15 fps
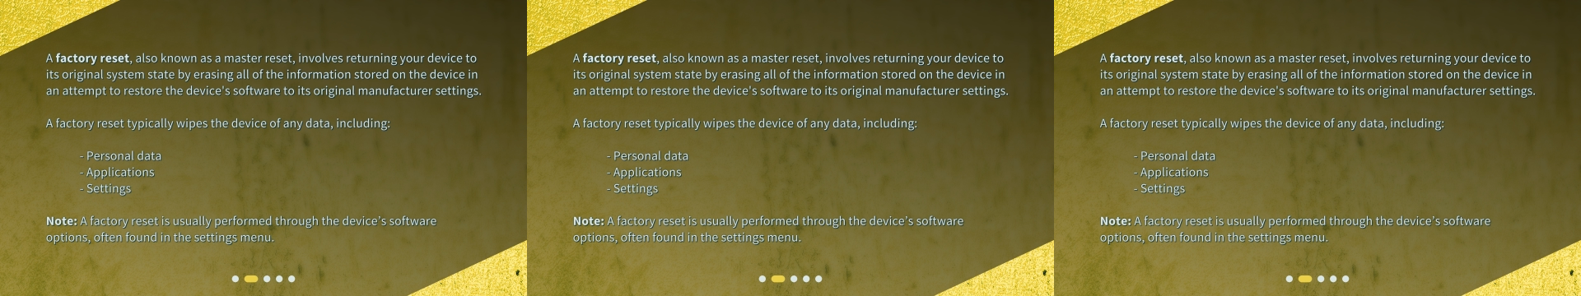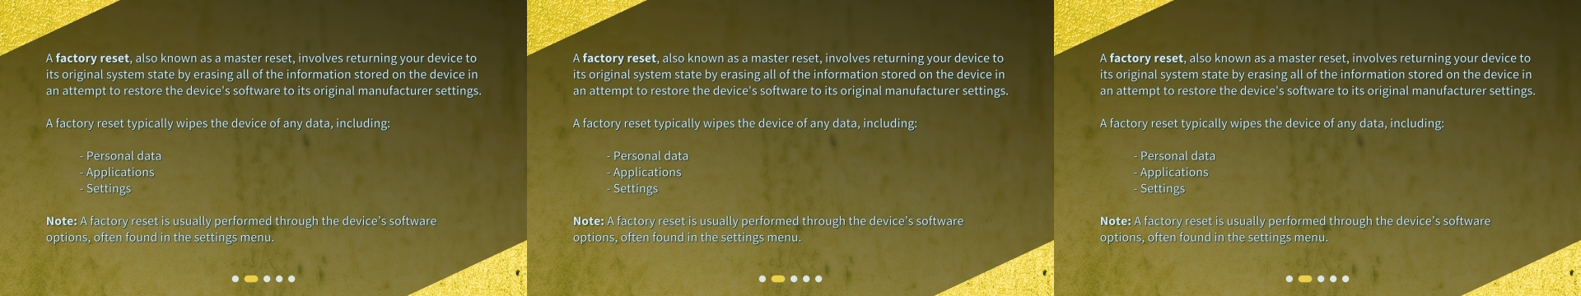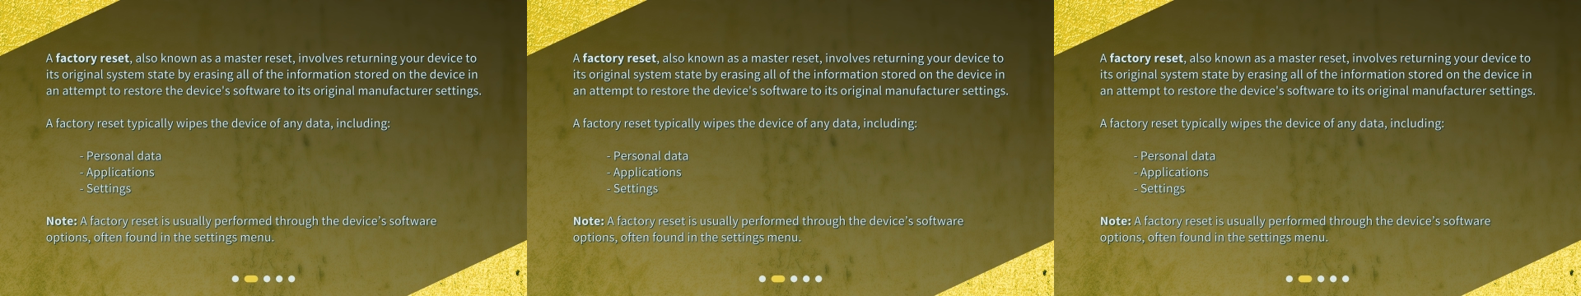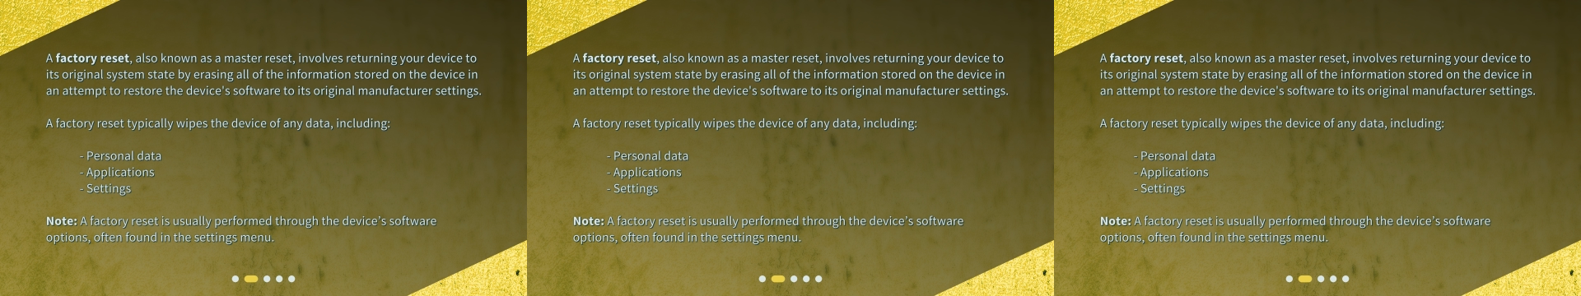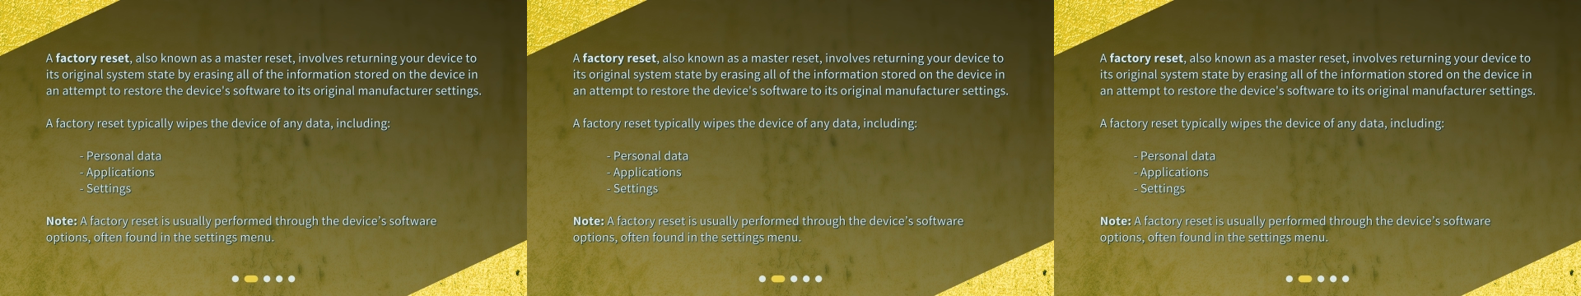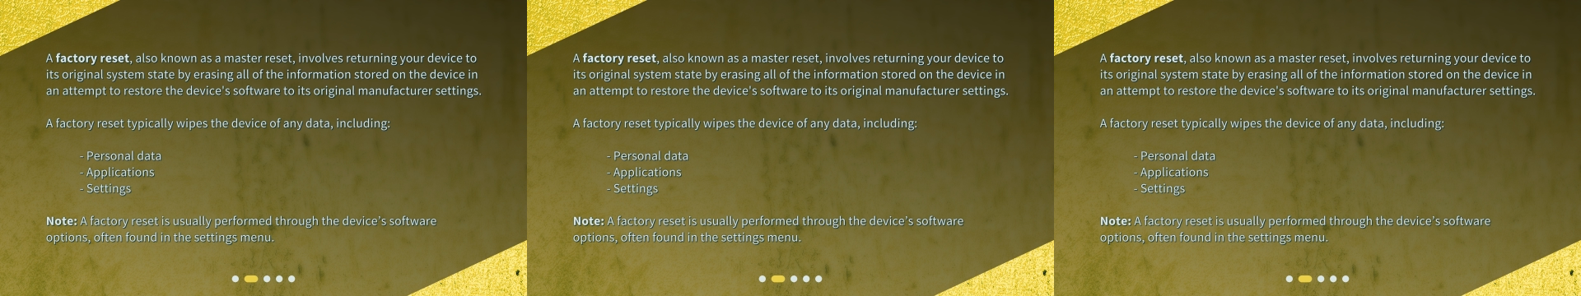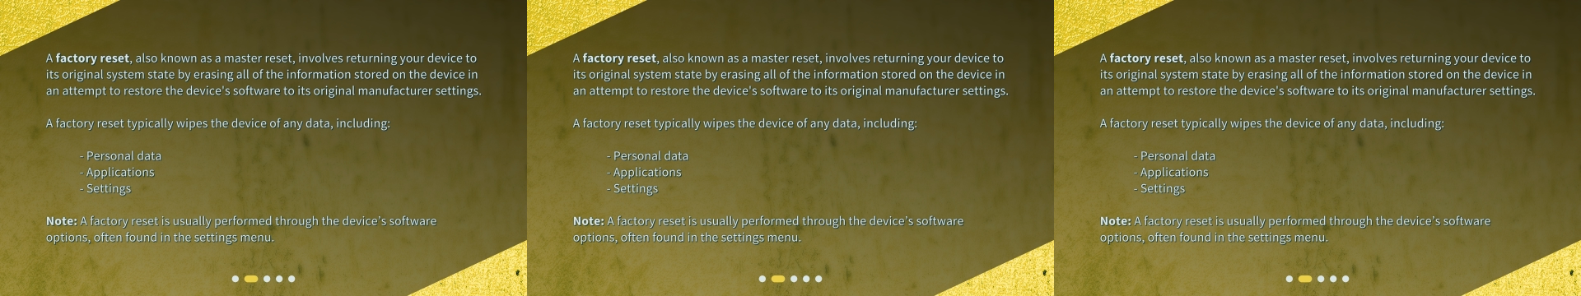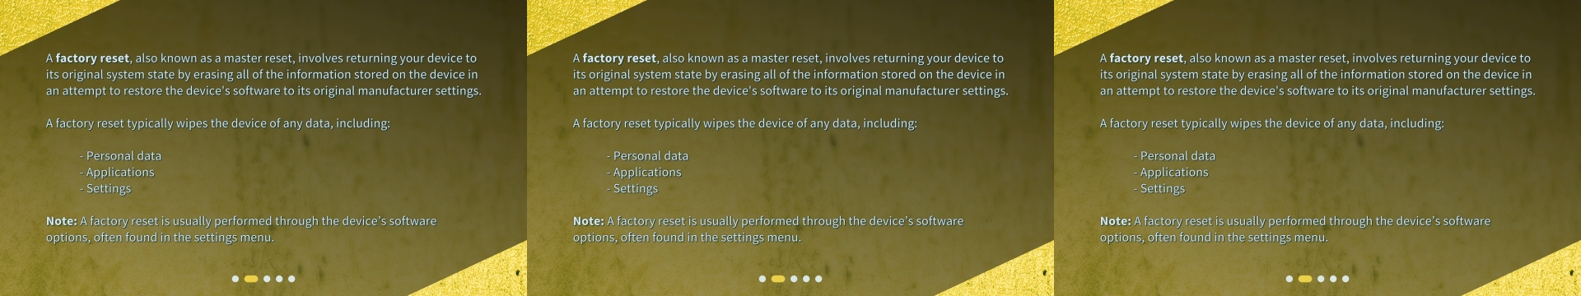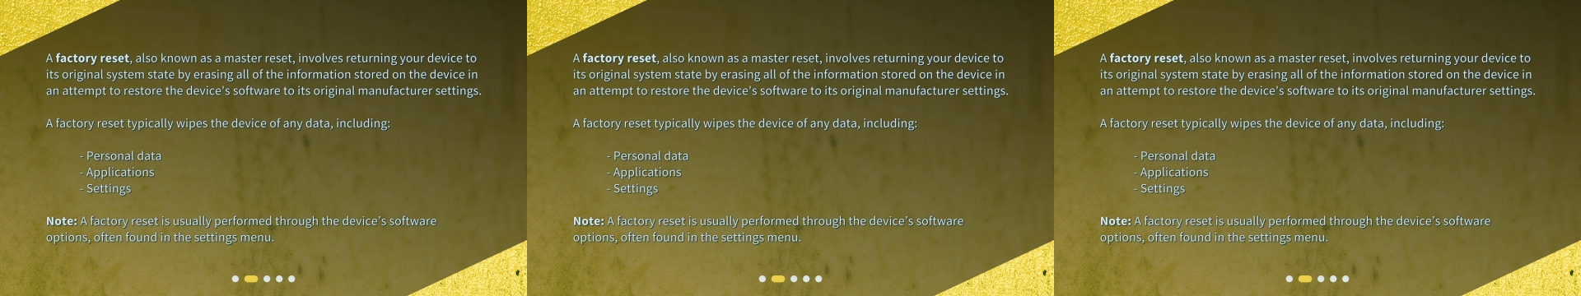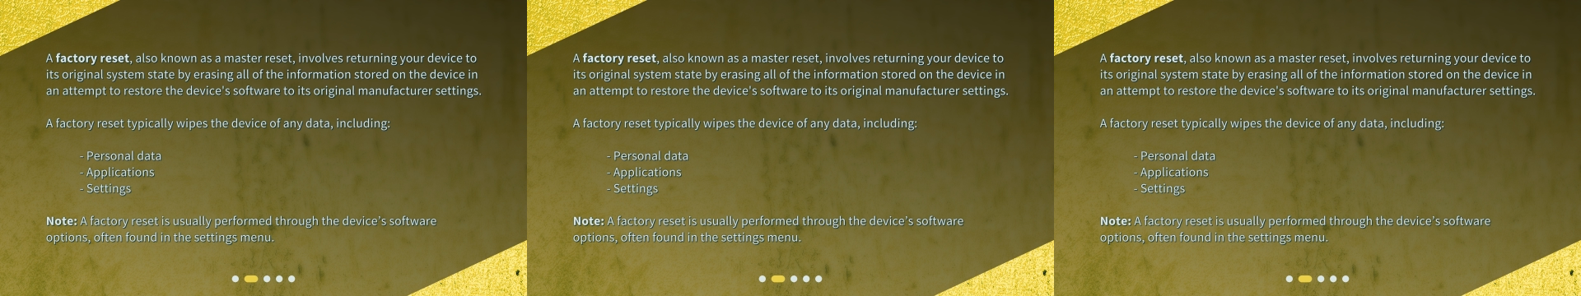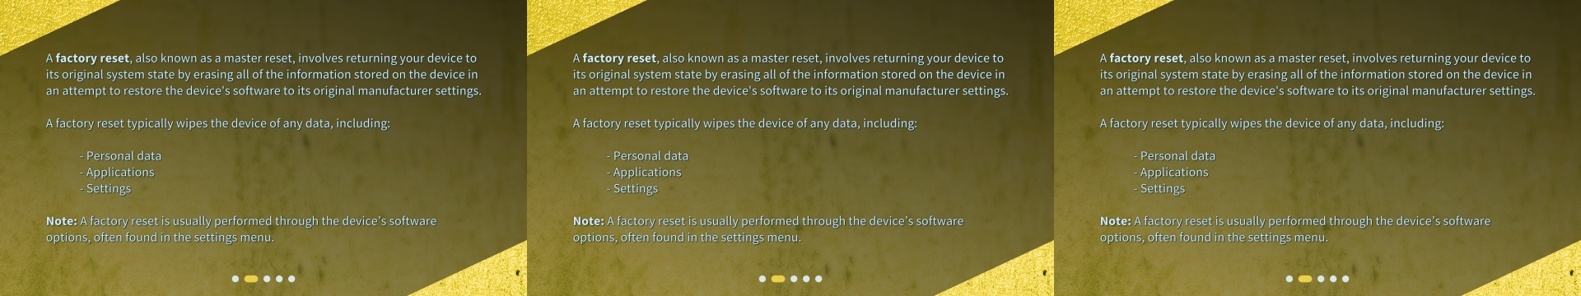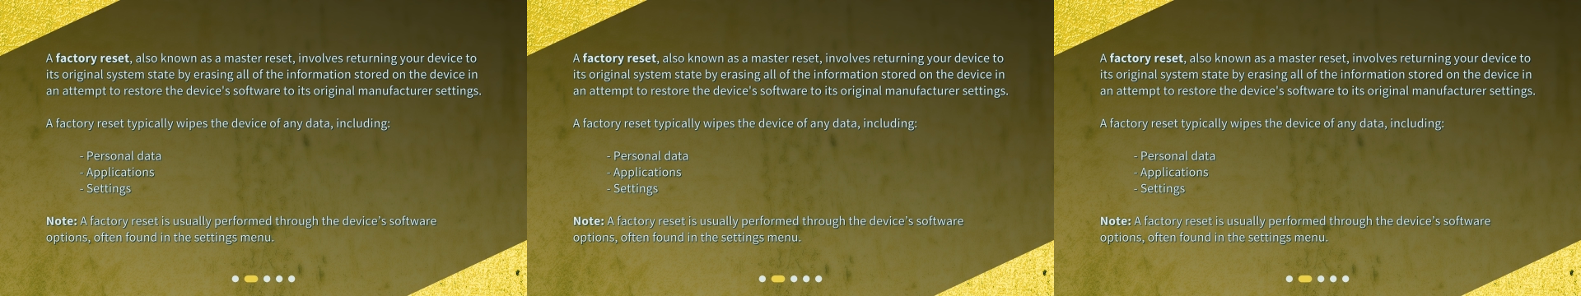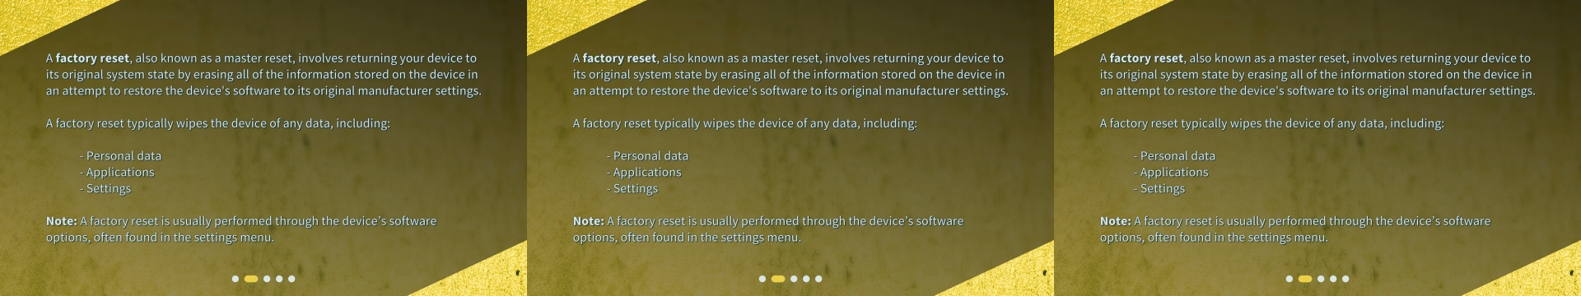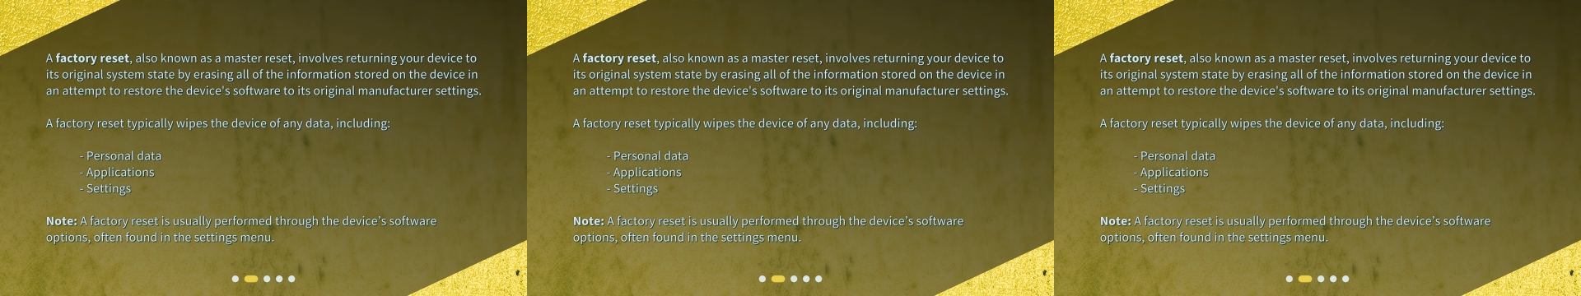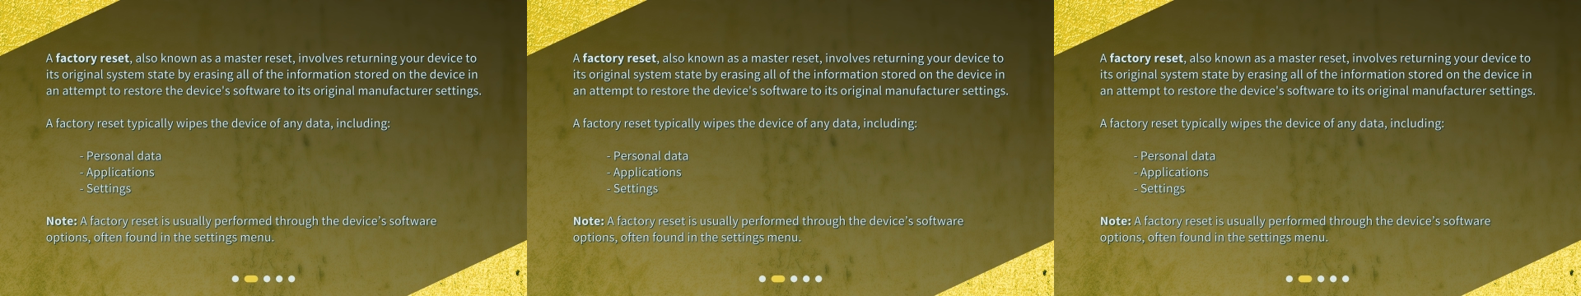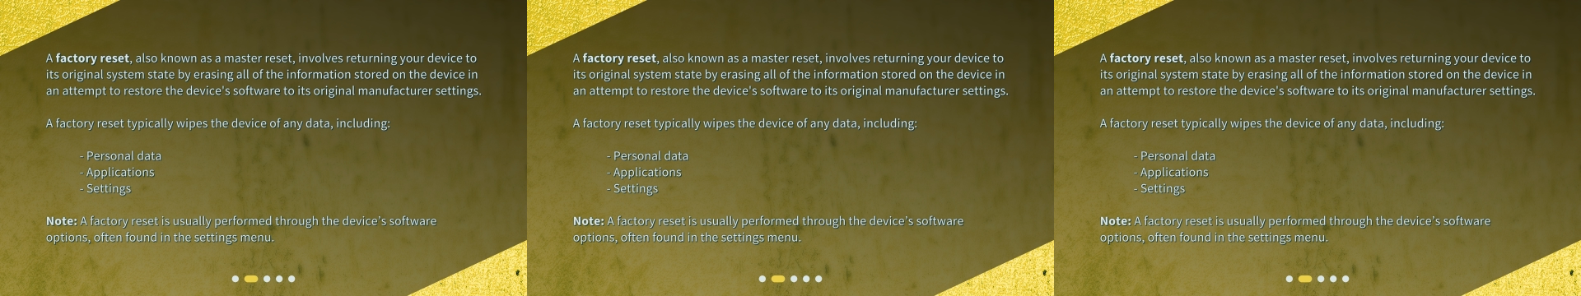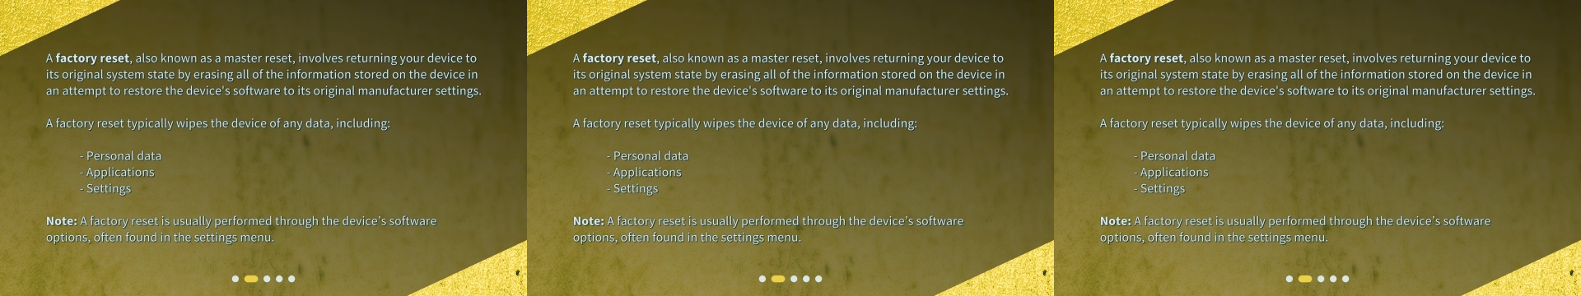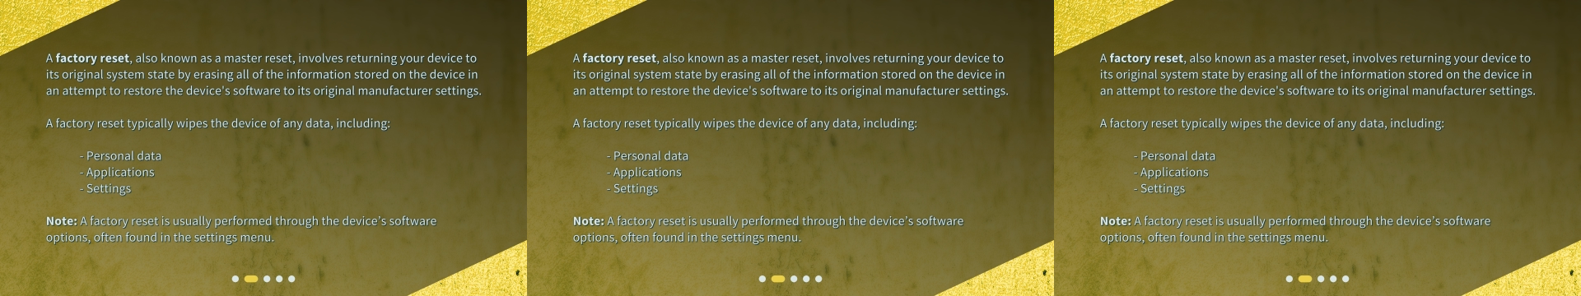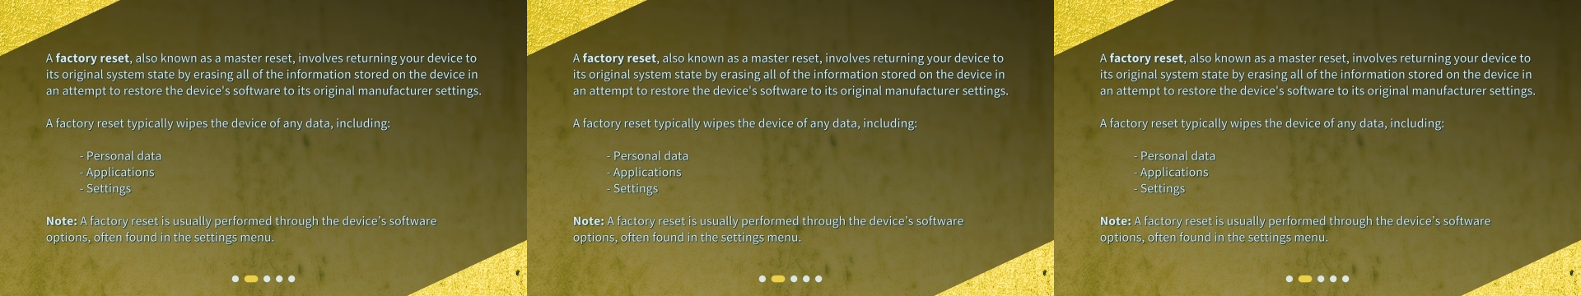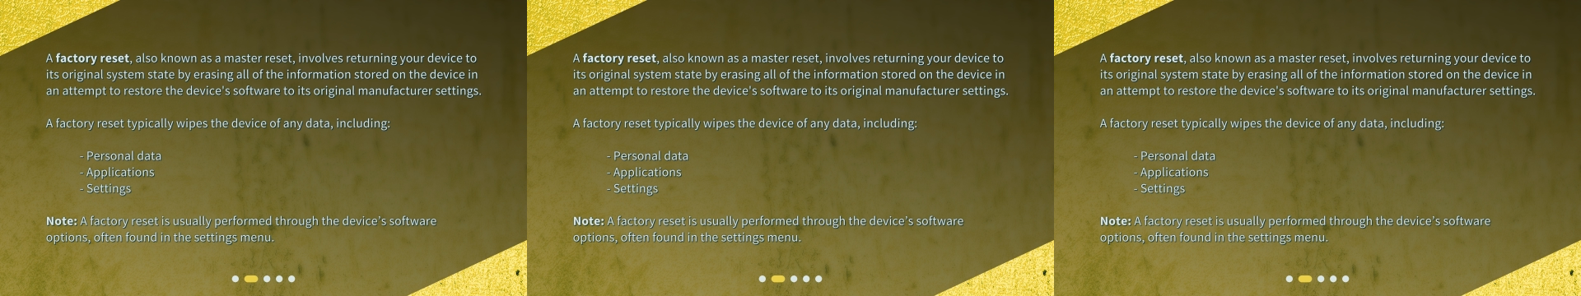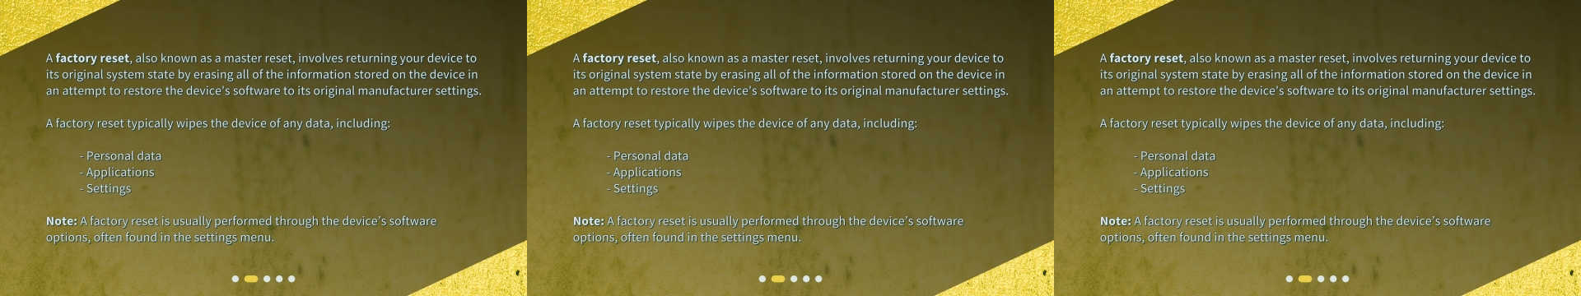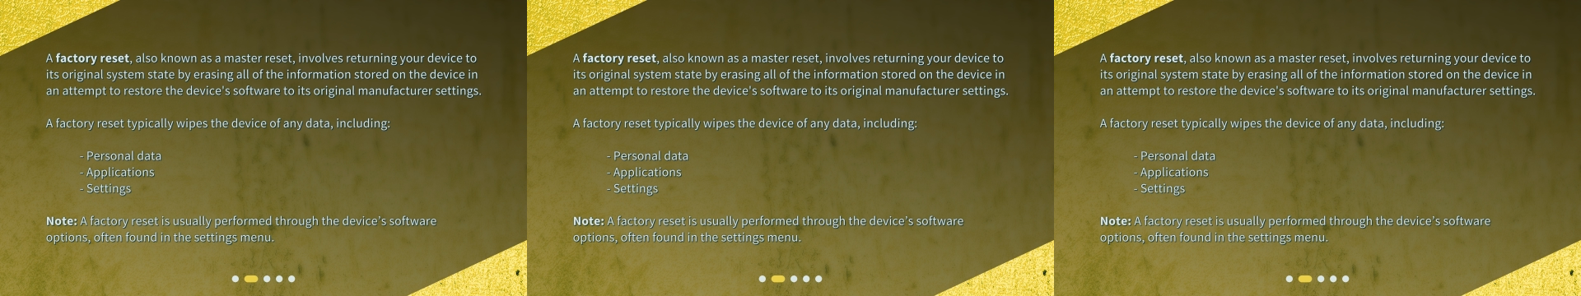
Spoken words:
[unreadable: no face in view]